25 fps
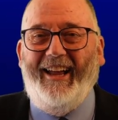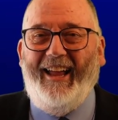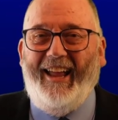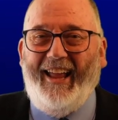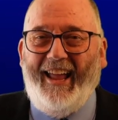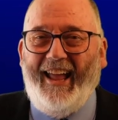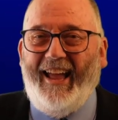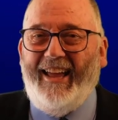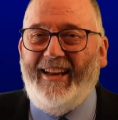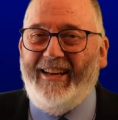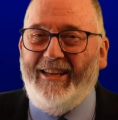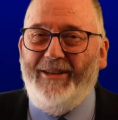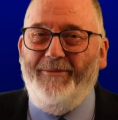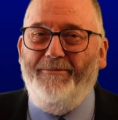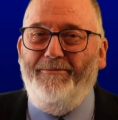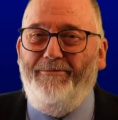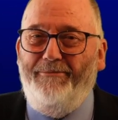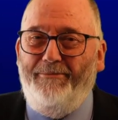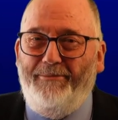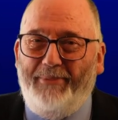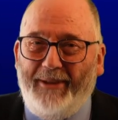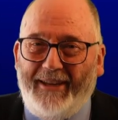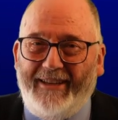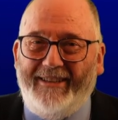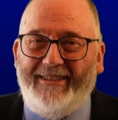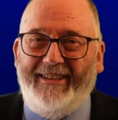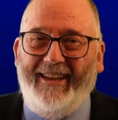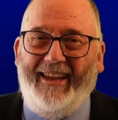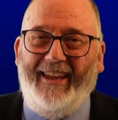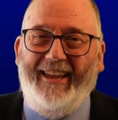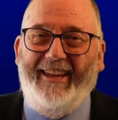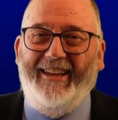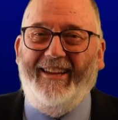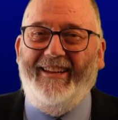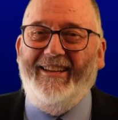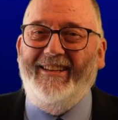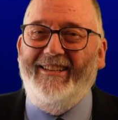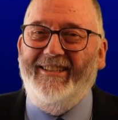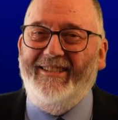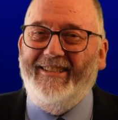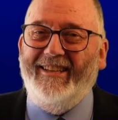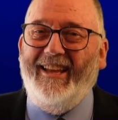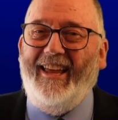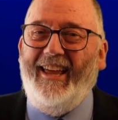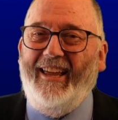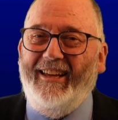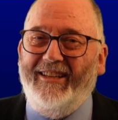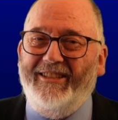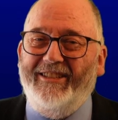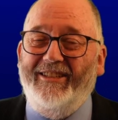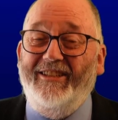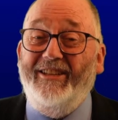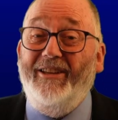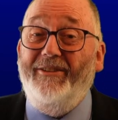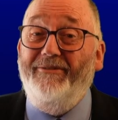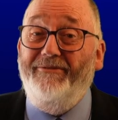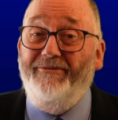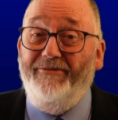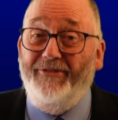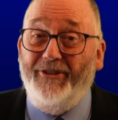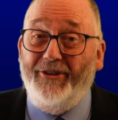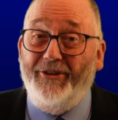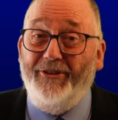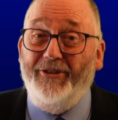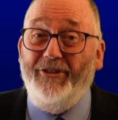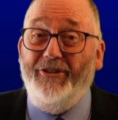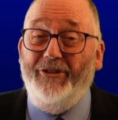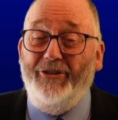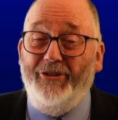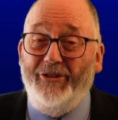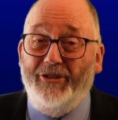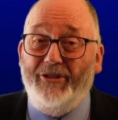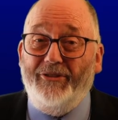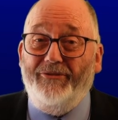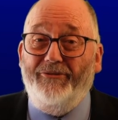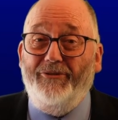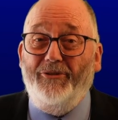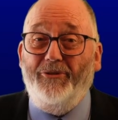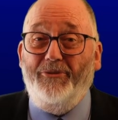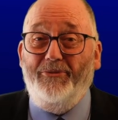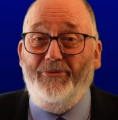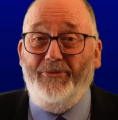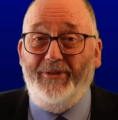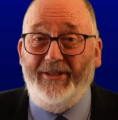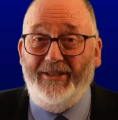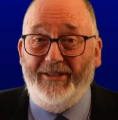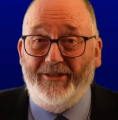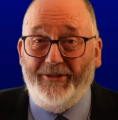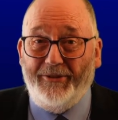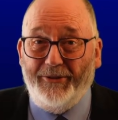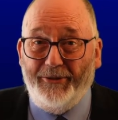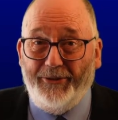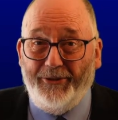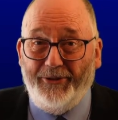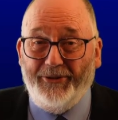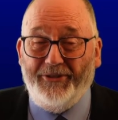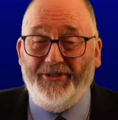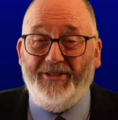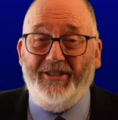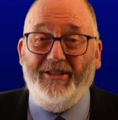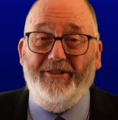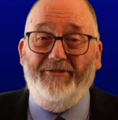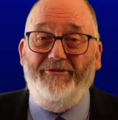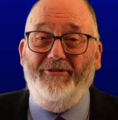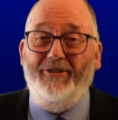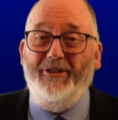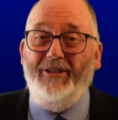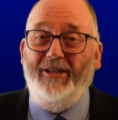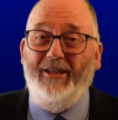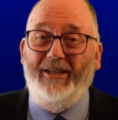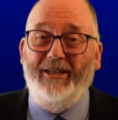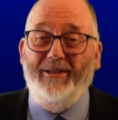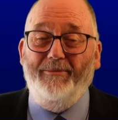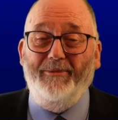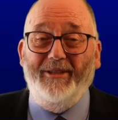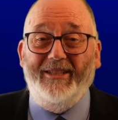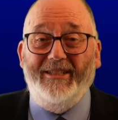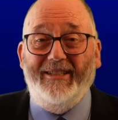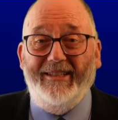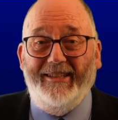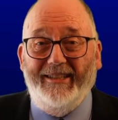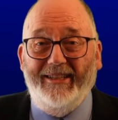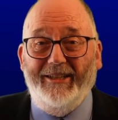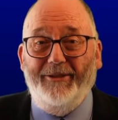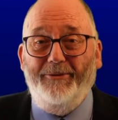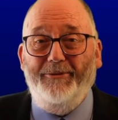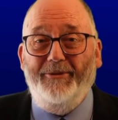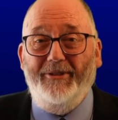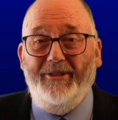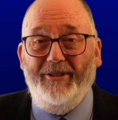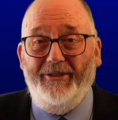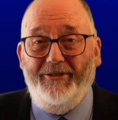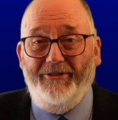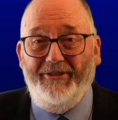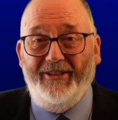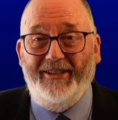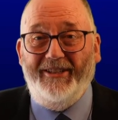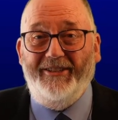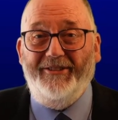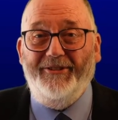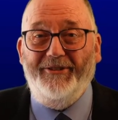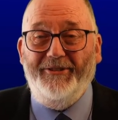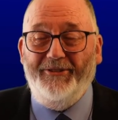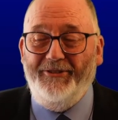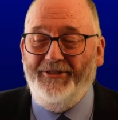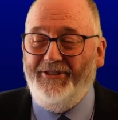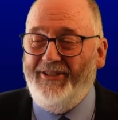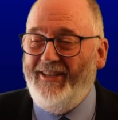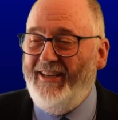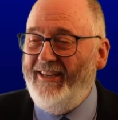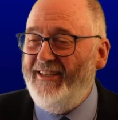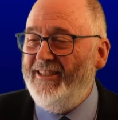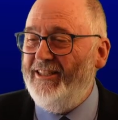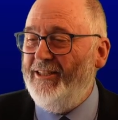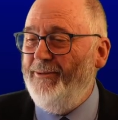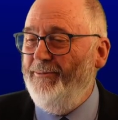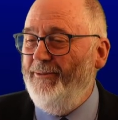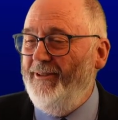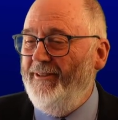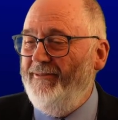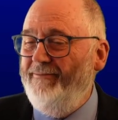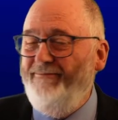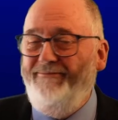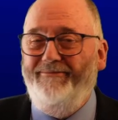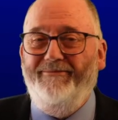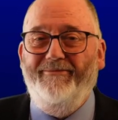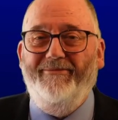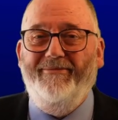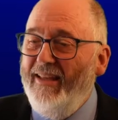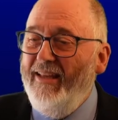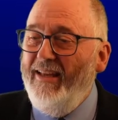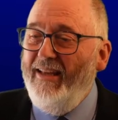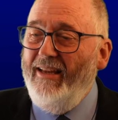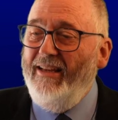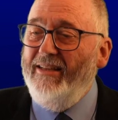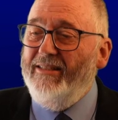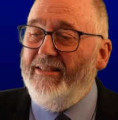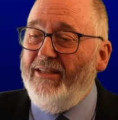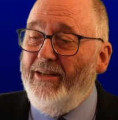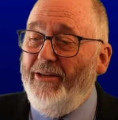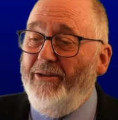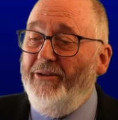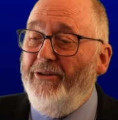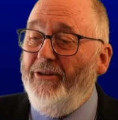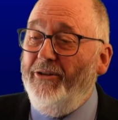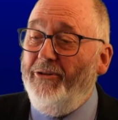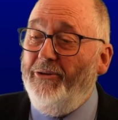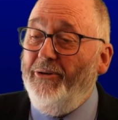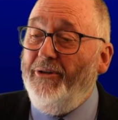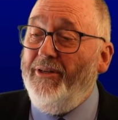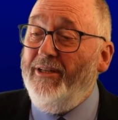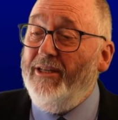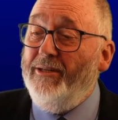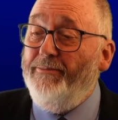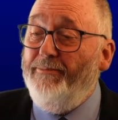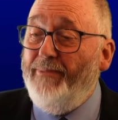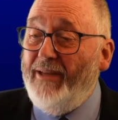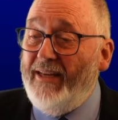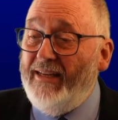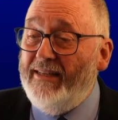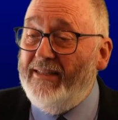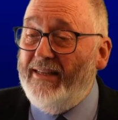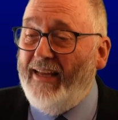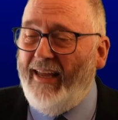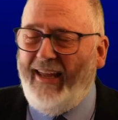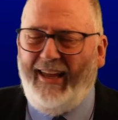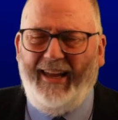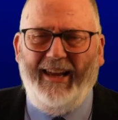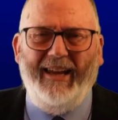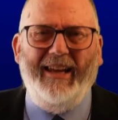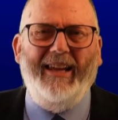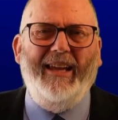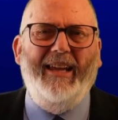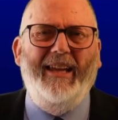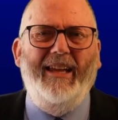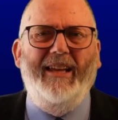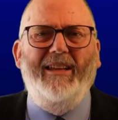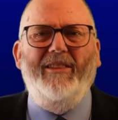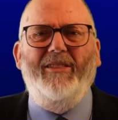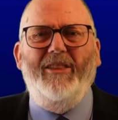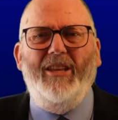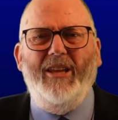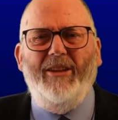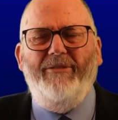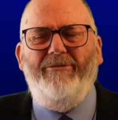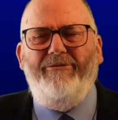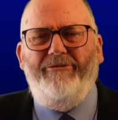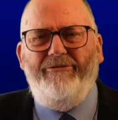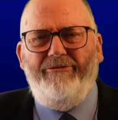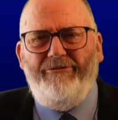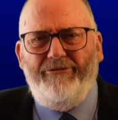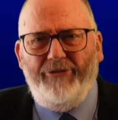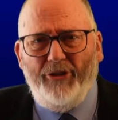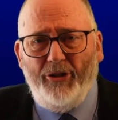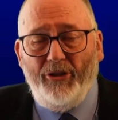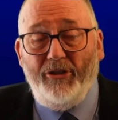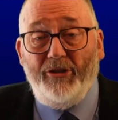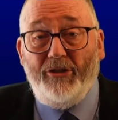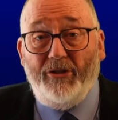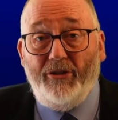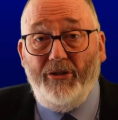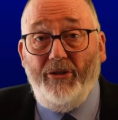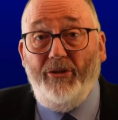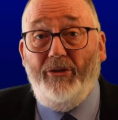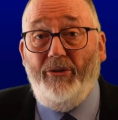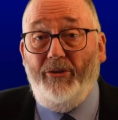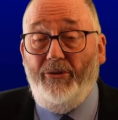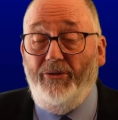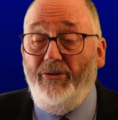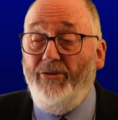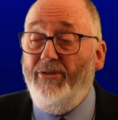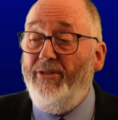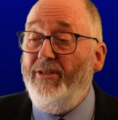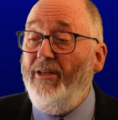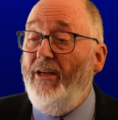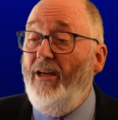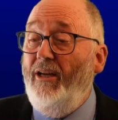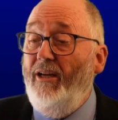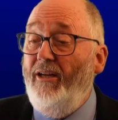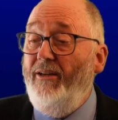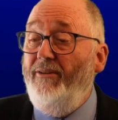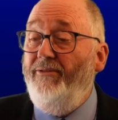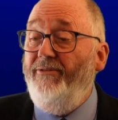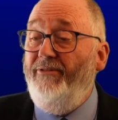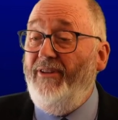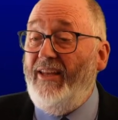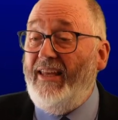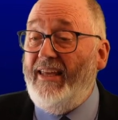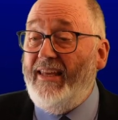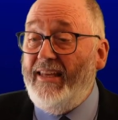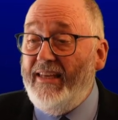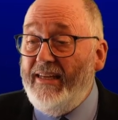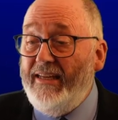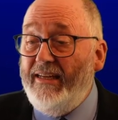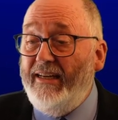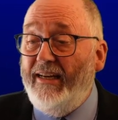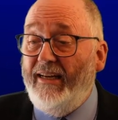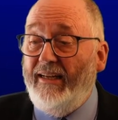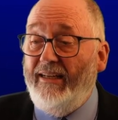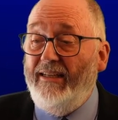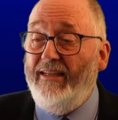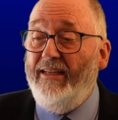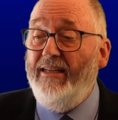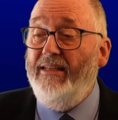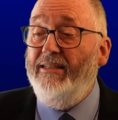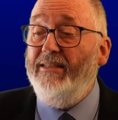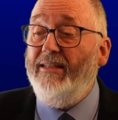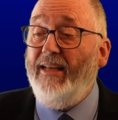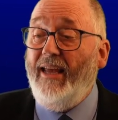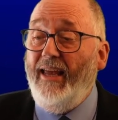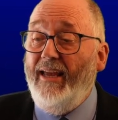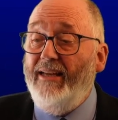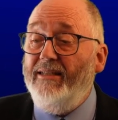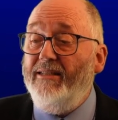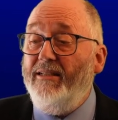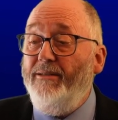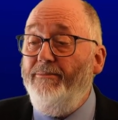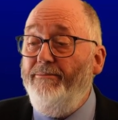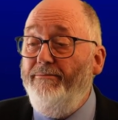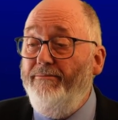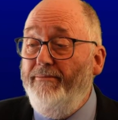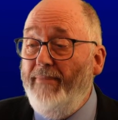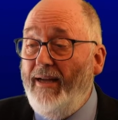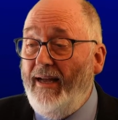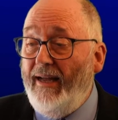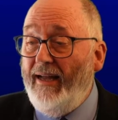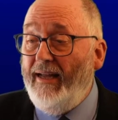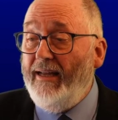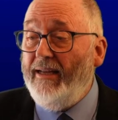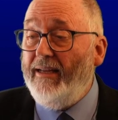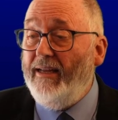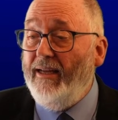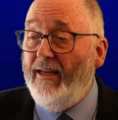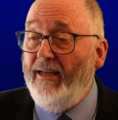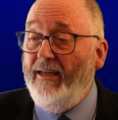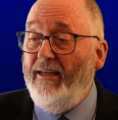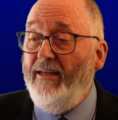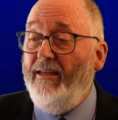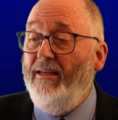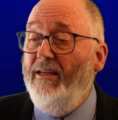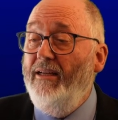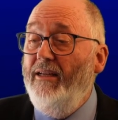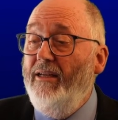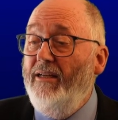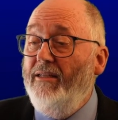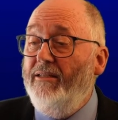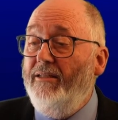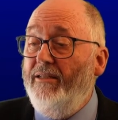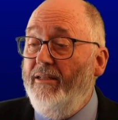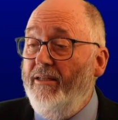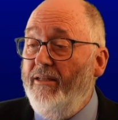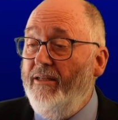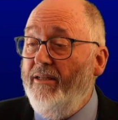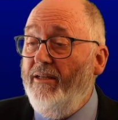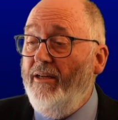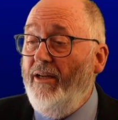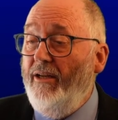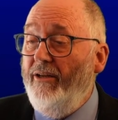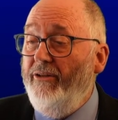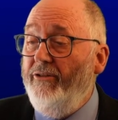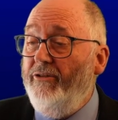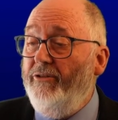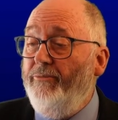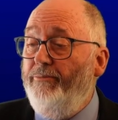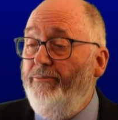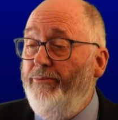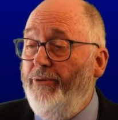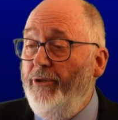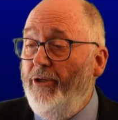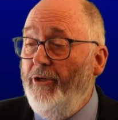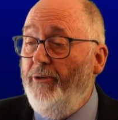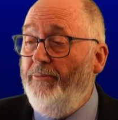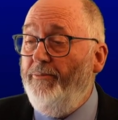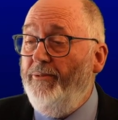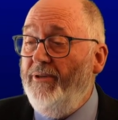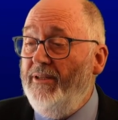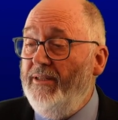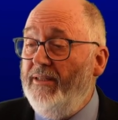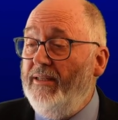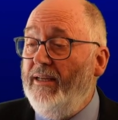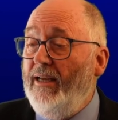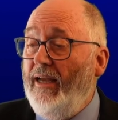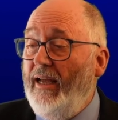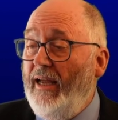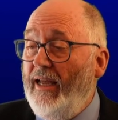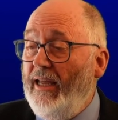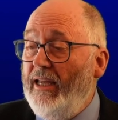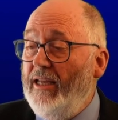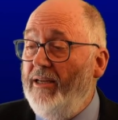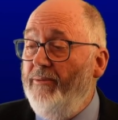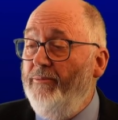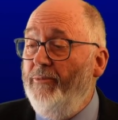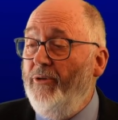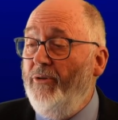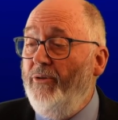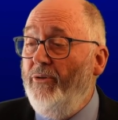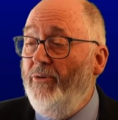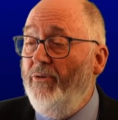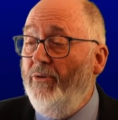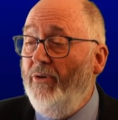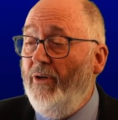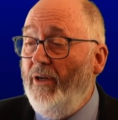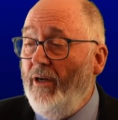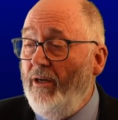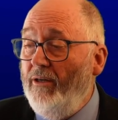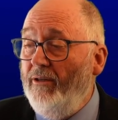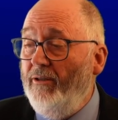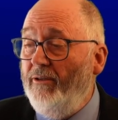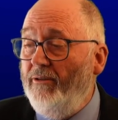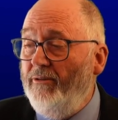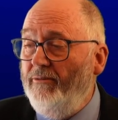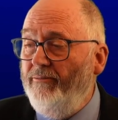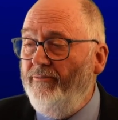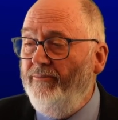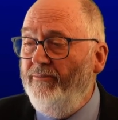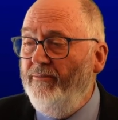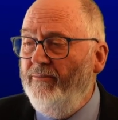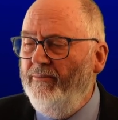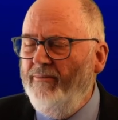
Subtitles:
adding BDAG is actually a very useful resource if you're going to be dealing with the Greek New Testament. So according to BDAG, the first use of hina is as a marker to denote purpose, aim, or goal.